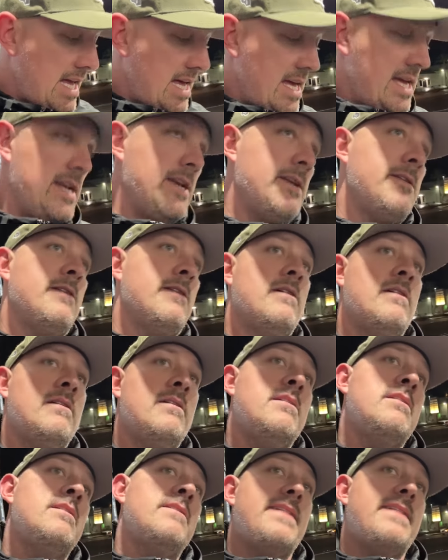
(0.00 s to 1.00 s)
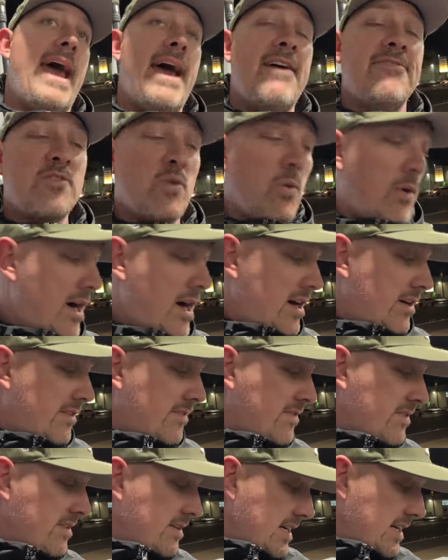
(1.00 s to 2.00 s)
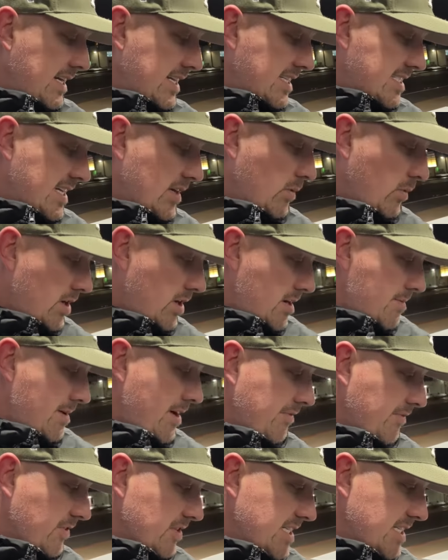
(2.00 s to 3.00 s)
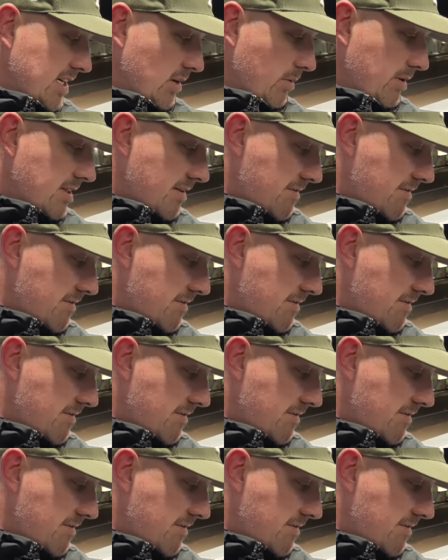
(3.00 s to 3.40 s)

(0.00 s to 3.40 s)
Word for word: in the F12, and I said, "Well, I'm out for dinner with the